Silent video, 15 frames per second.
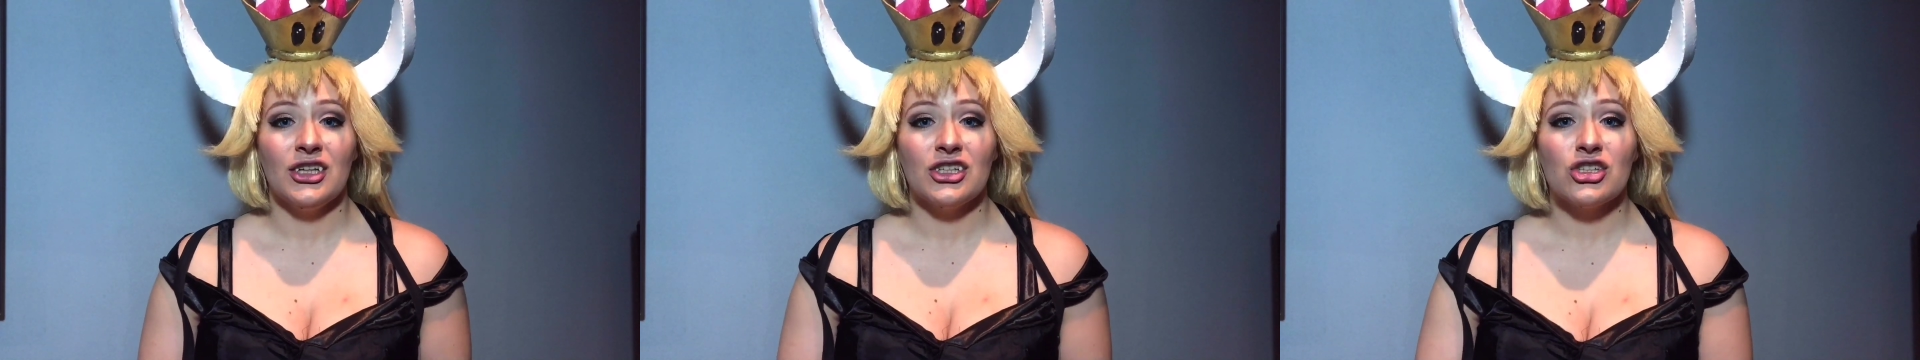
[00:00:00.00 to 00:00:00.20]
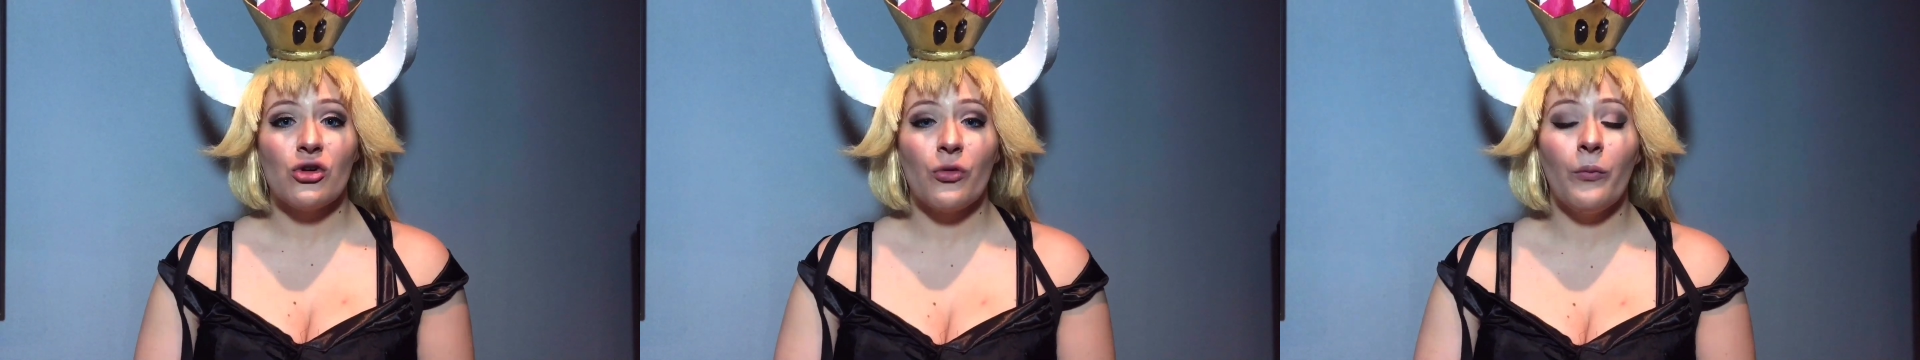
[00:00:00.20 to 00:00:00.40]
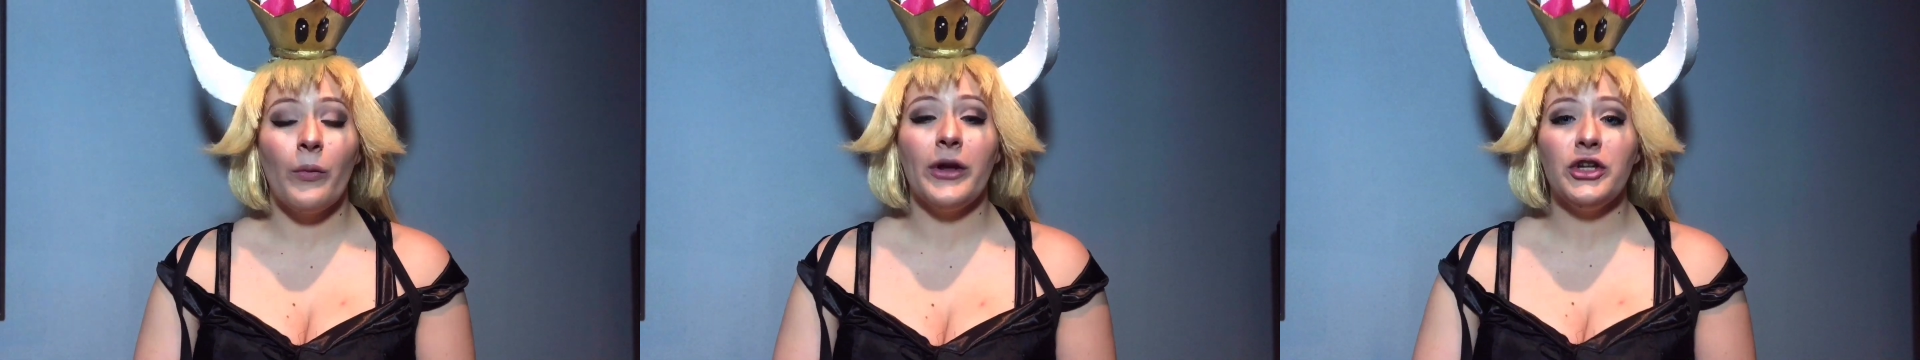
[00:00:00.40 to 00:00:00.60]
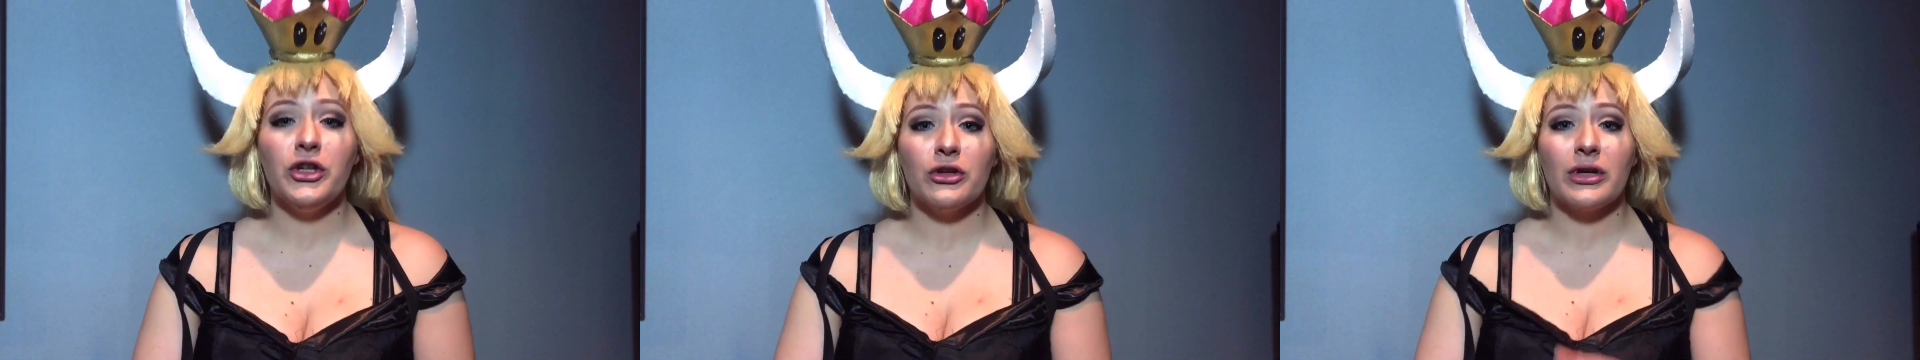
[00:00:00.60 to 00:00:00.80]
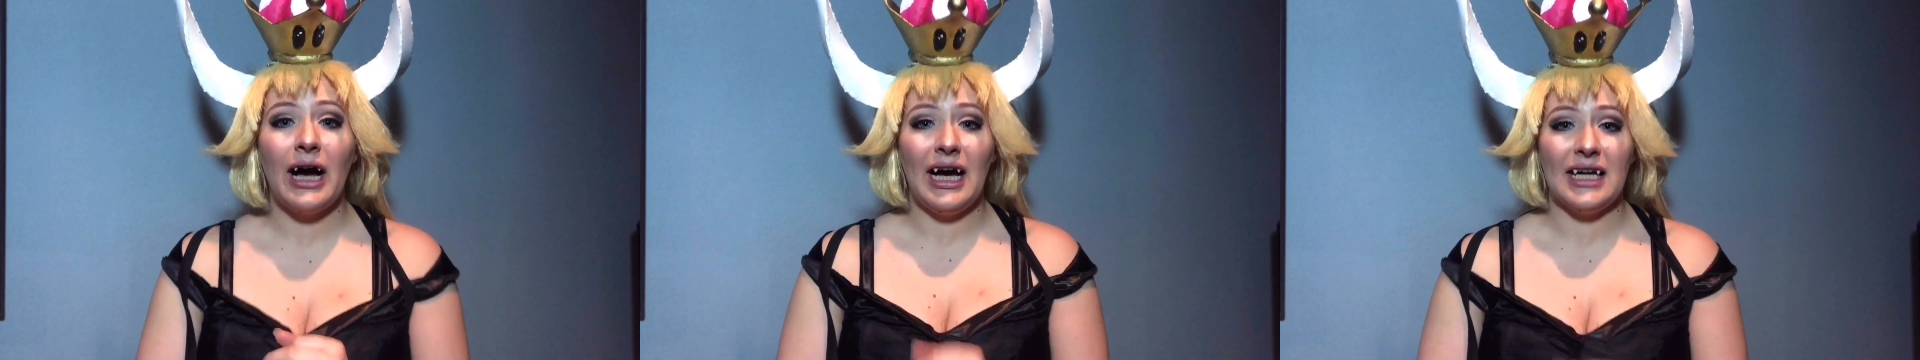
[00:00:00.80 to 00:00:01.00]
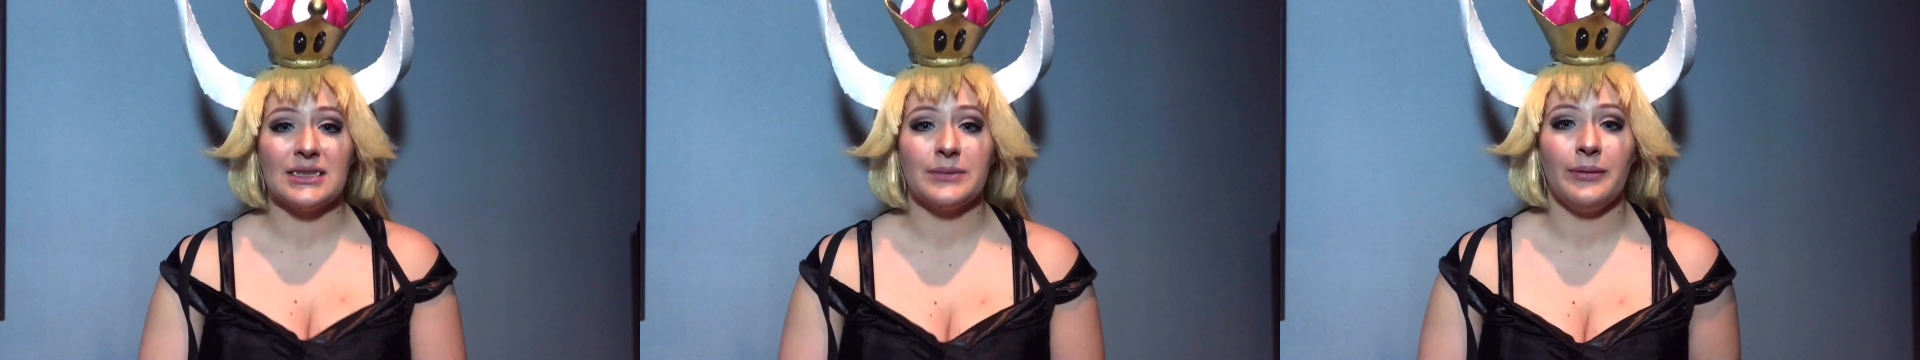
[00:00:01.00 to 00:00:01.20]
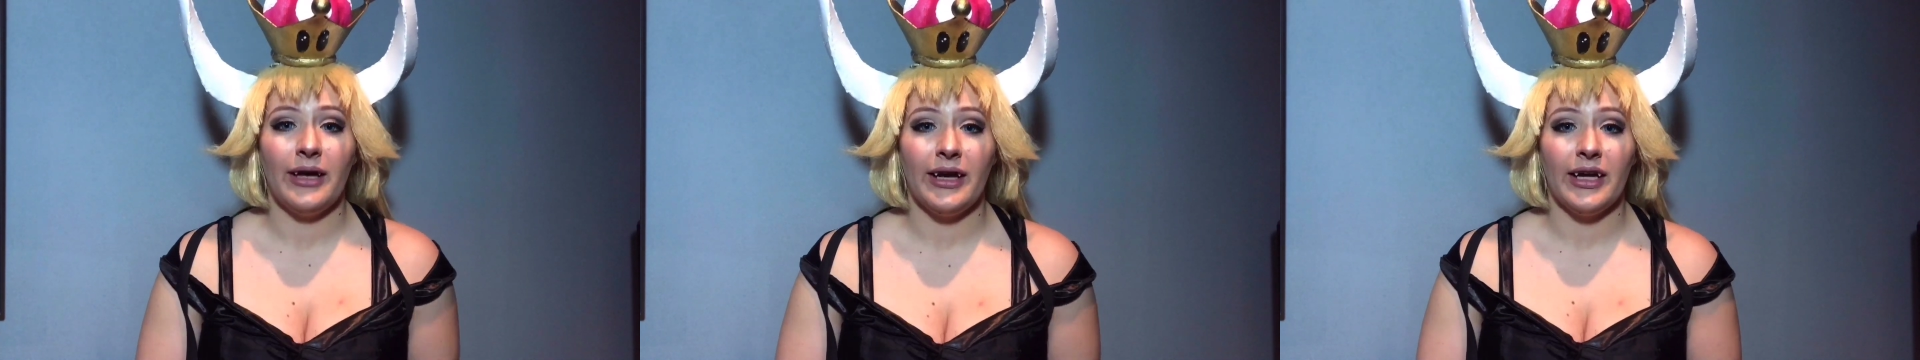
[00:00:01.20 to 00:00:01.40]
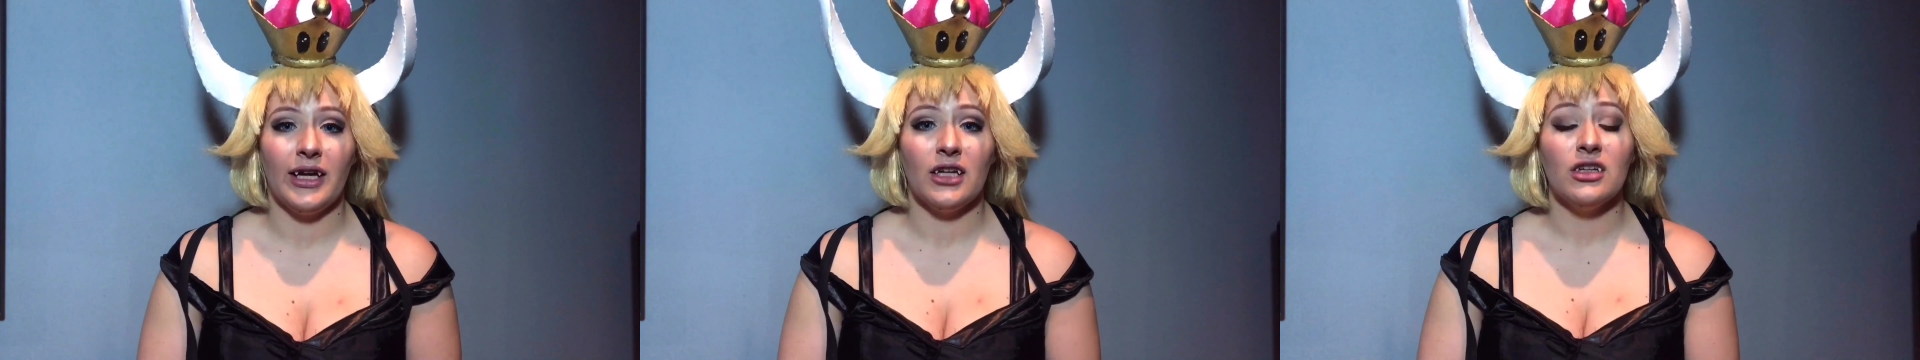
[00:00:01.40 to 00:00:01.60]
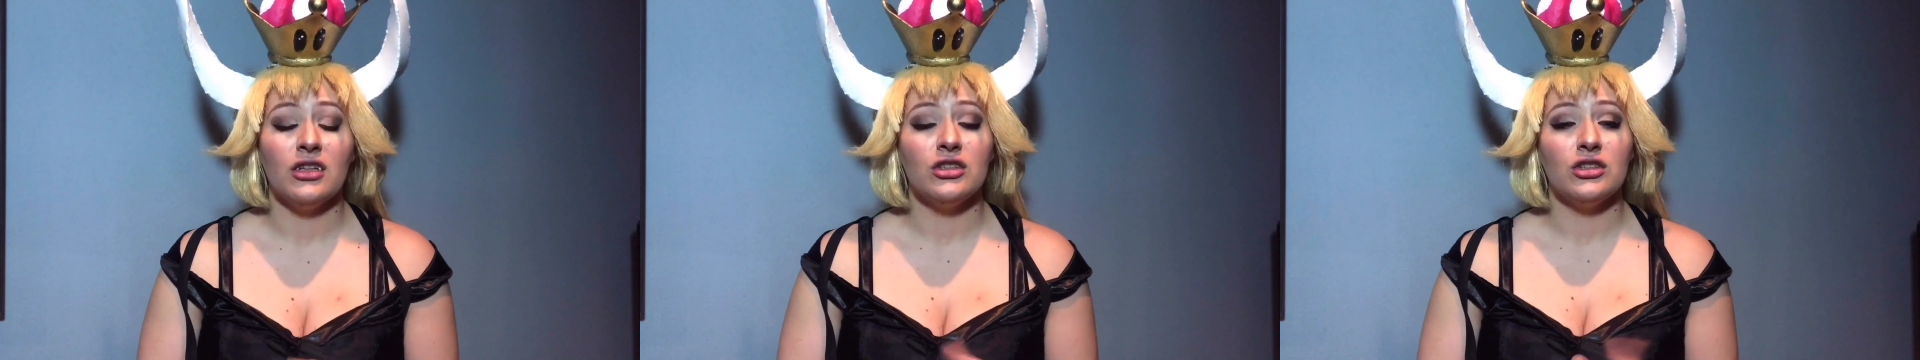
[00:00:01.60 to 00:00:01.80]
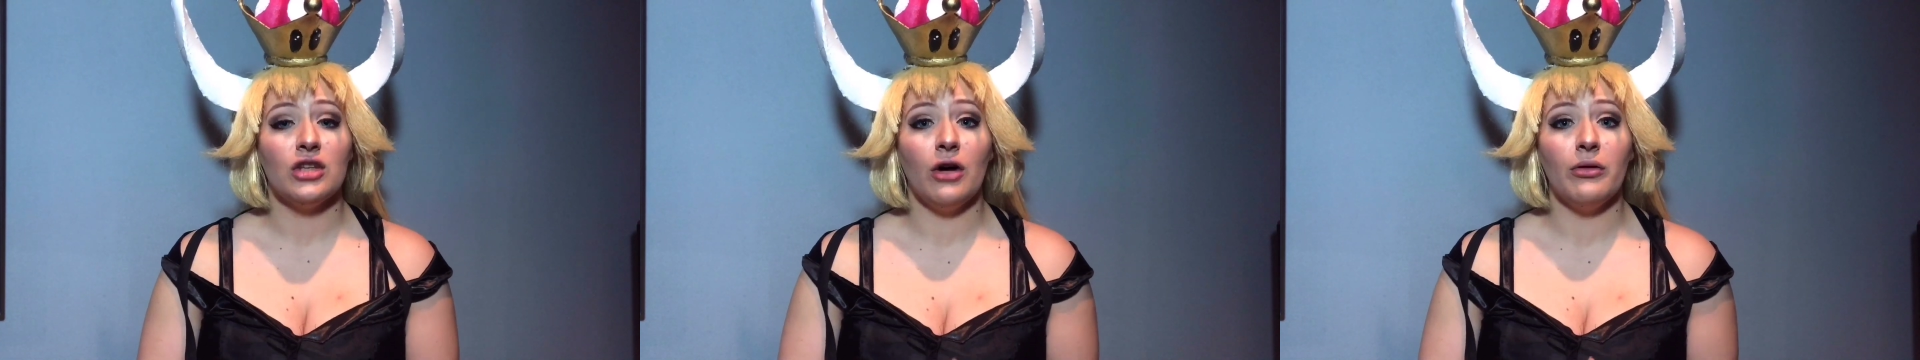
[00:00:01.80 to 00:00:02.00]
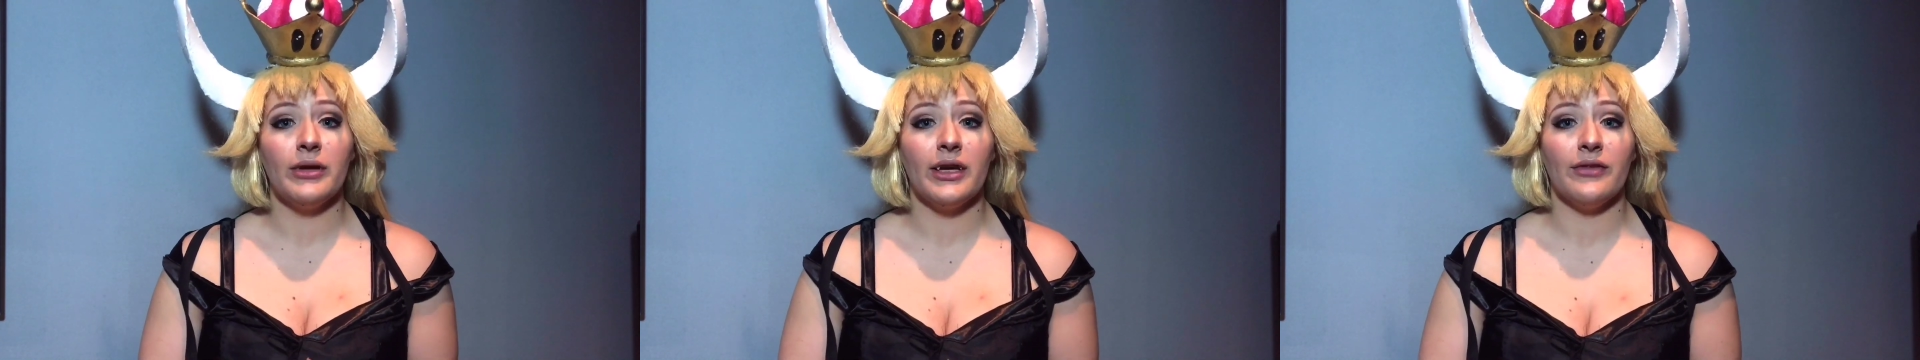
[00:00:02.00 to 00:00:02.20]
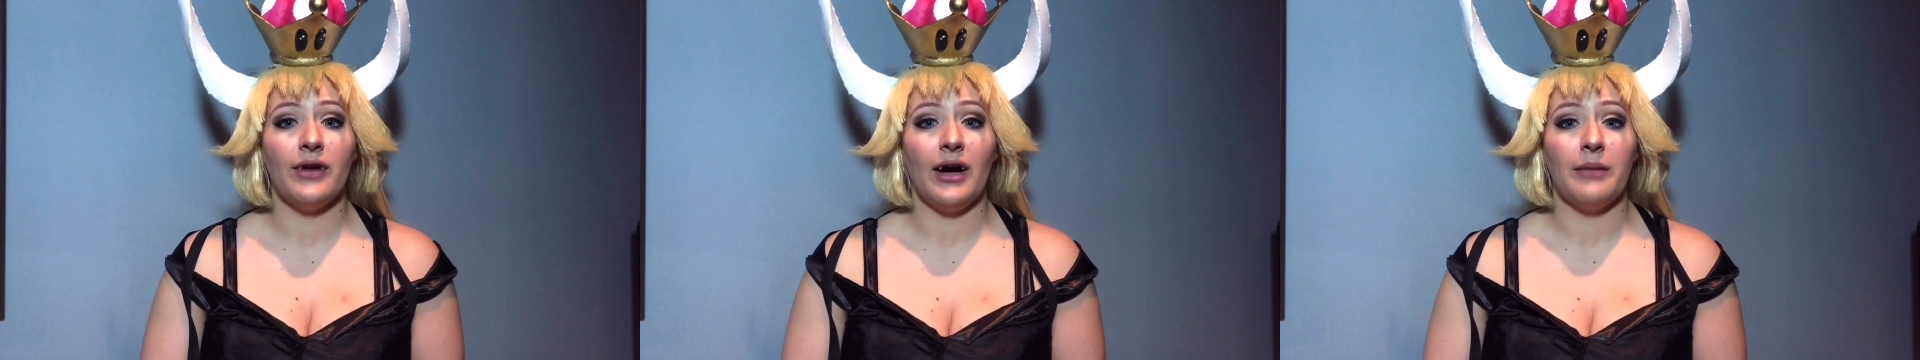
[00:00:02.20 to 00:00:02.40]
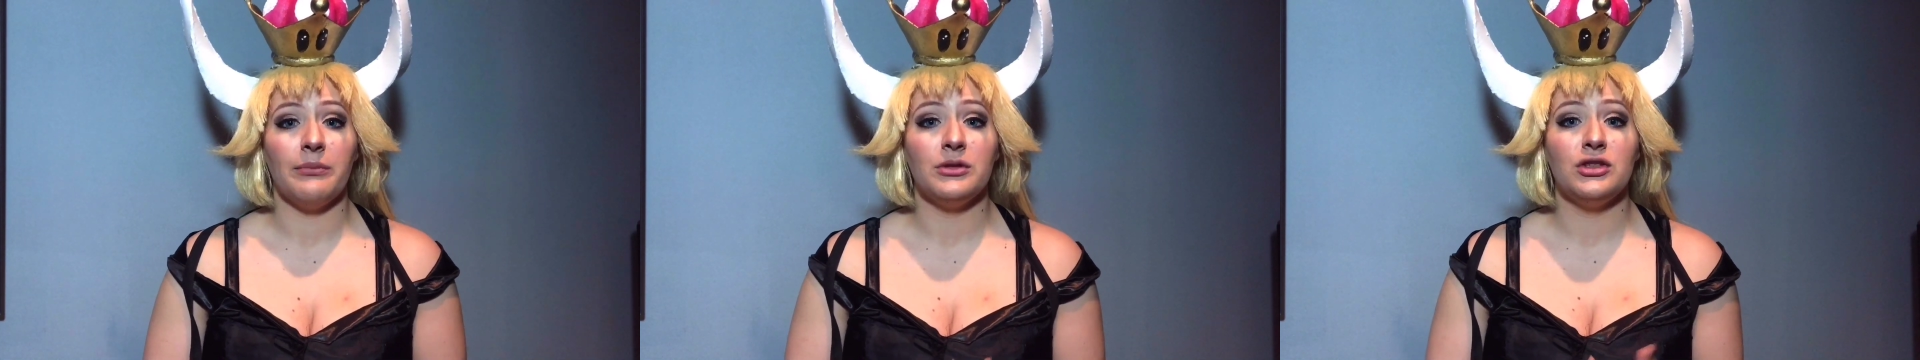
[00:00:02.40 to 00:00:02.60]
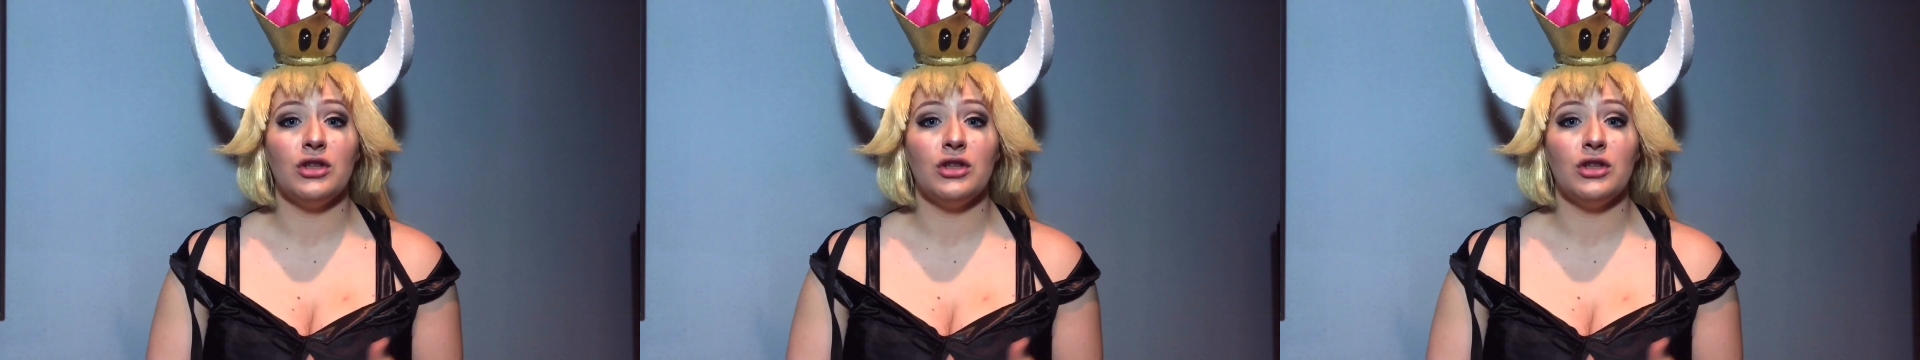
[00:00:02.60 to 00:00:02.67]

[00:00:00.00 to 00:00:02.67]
So when you're cosplaying, don't give up.